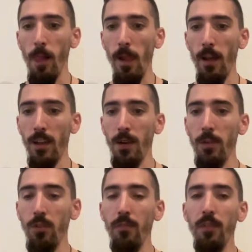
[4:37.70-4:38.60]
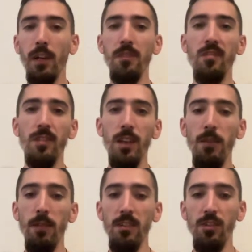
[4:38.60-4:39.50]
Let me know if you can see
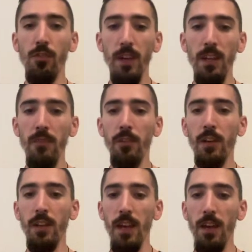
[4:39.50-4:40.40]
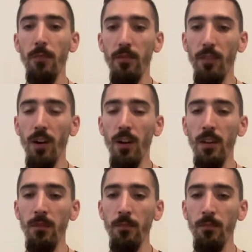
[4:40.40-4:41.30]
my screen, if you can hear me
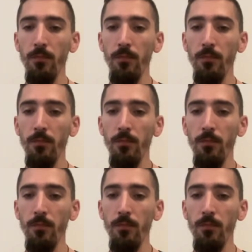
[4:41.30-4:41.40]
fine.